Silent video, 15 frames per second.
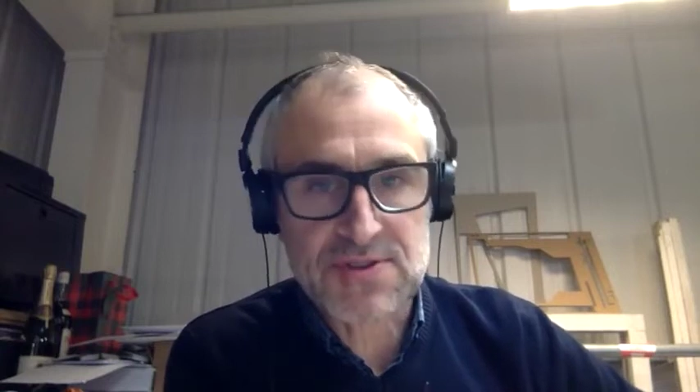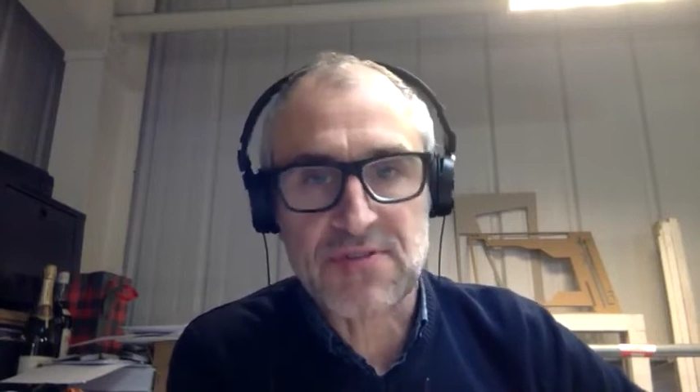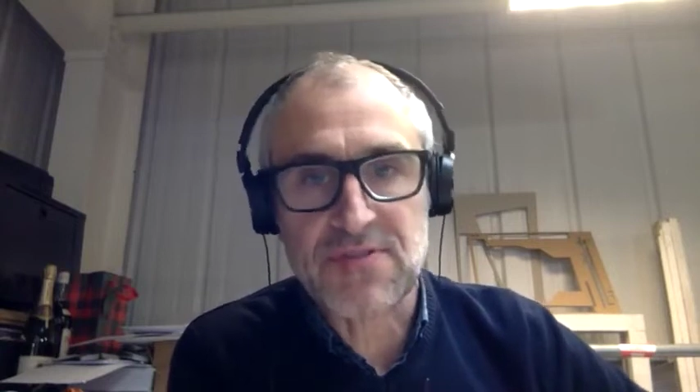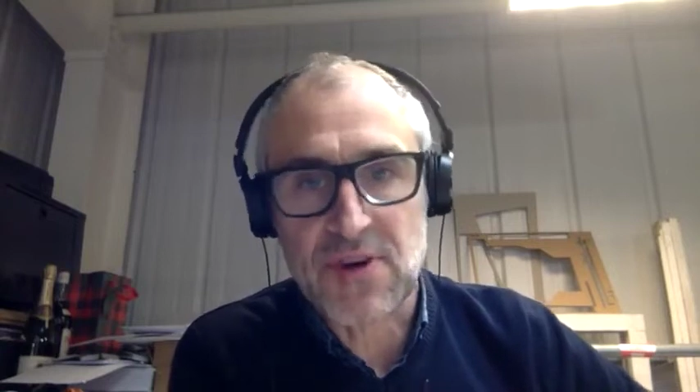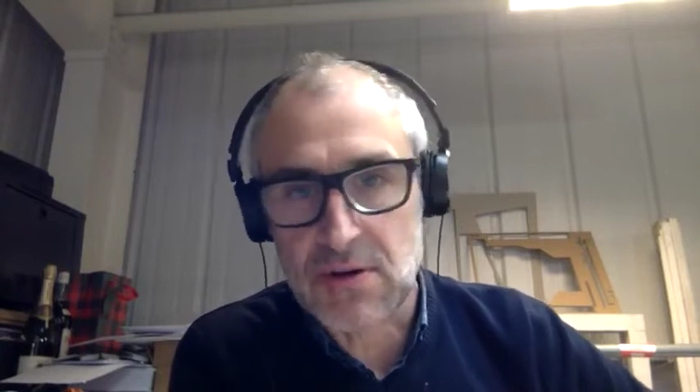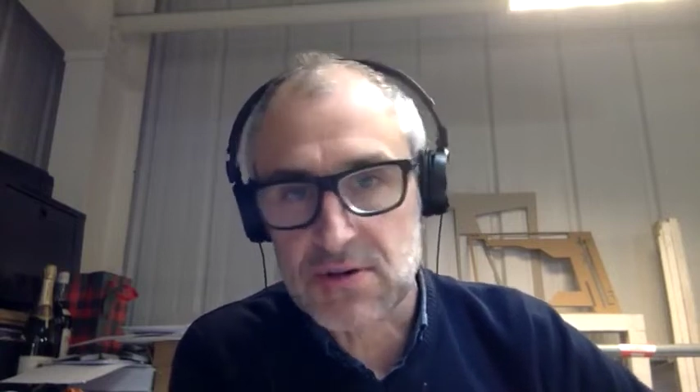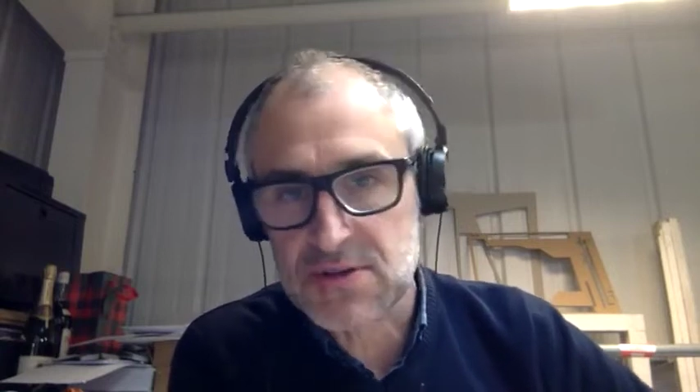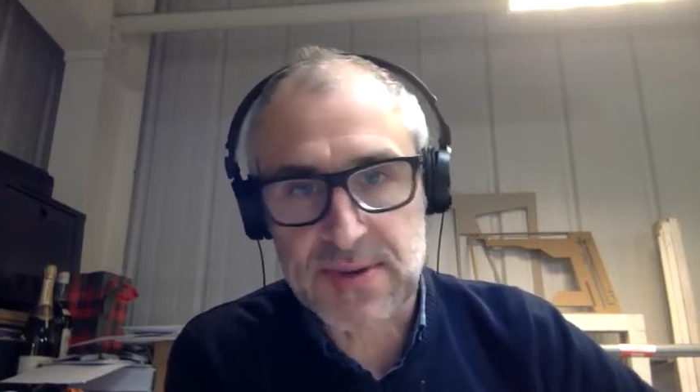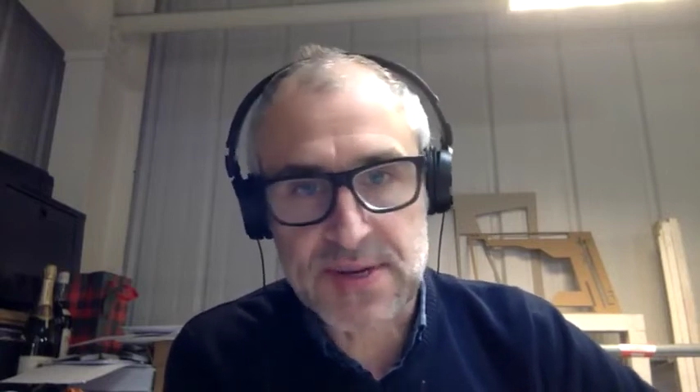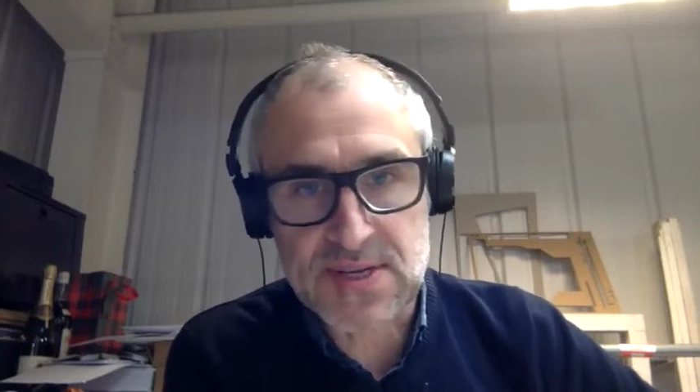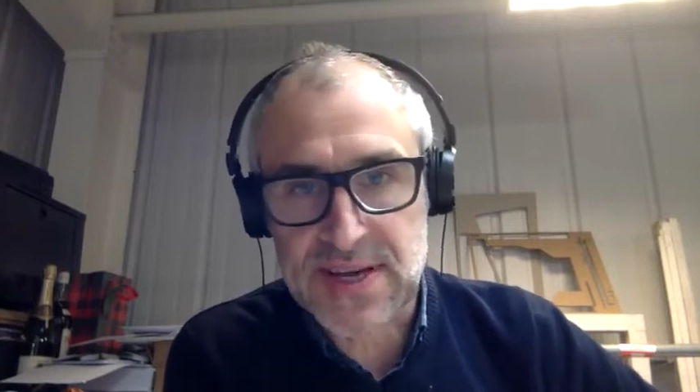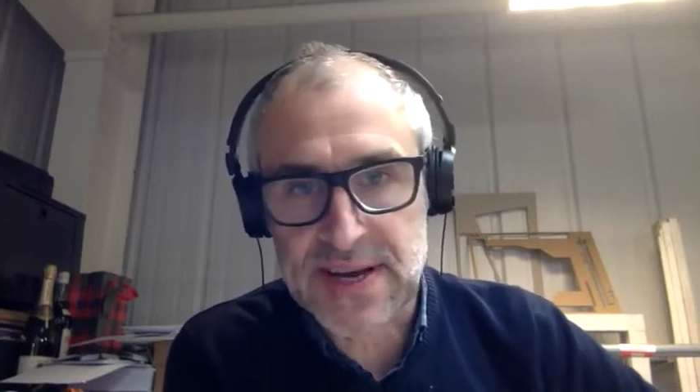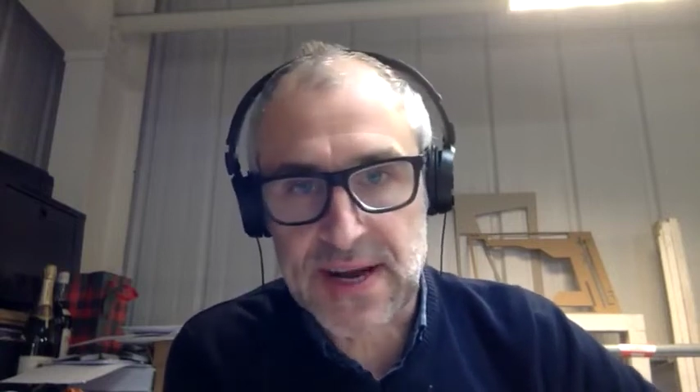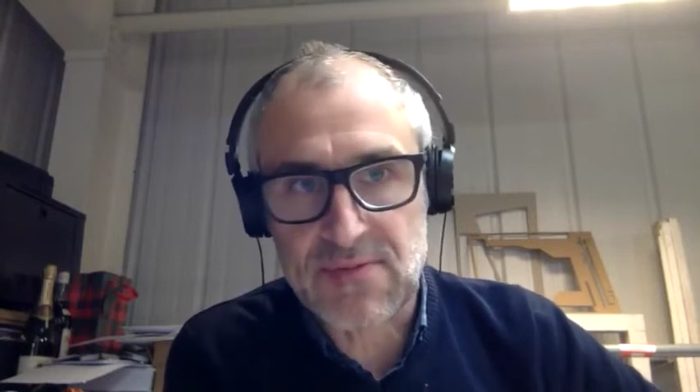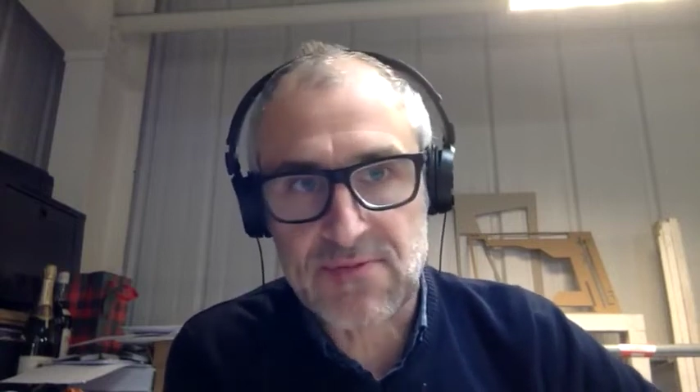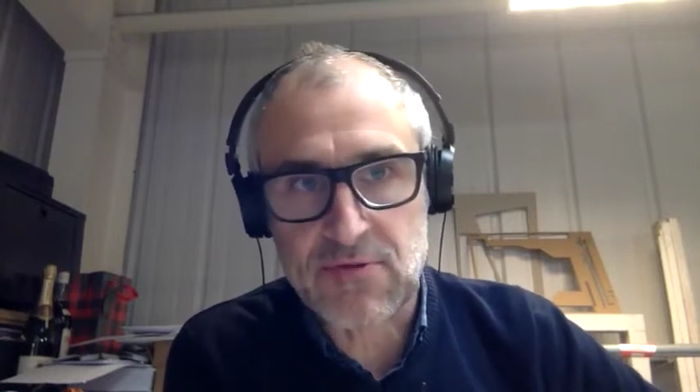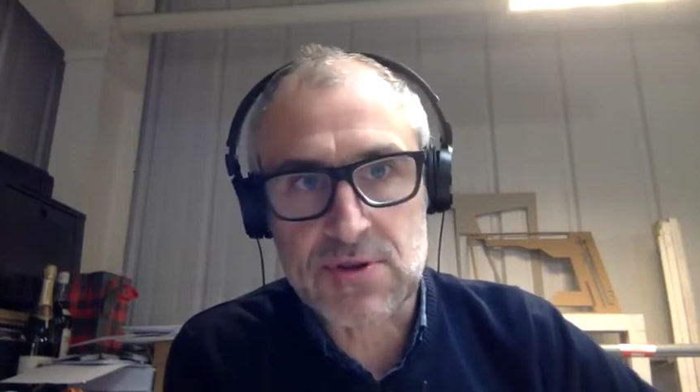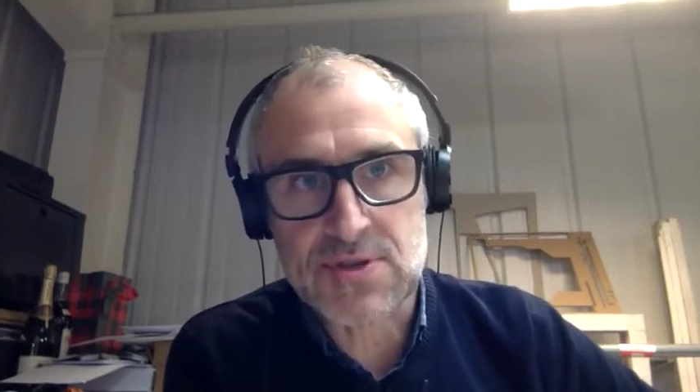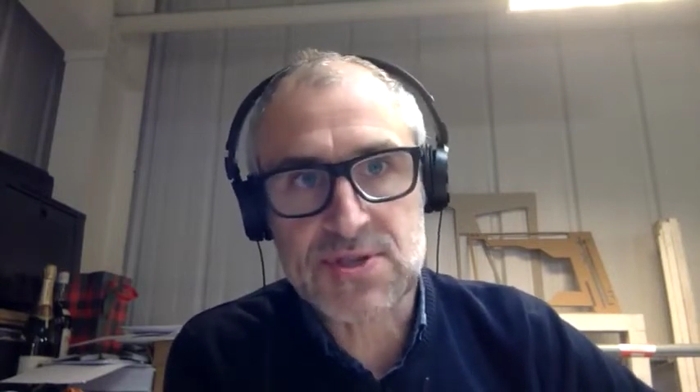the files have been set up for us.